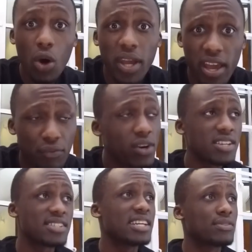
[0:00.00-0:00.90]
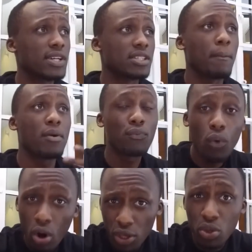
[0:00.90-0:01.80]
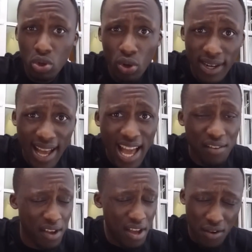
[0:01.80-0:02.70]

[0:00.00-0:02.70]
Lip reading: Okay, first things first, before you go live,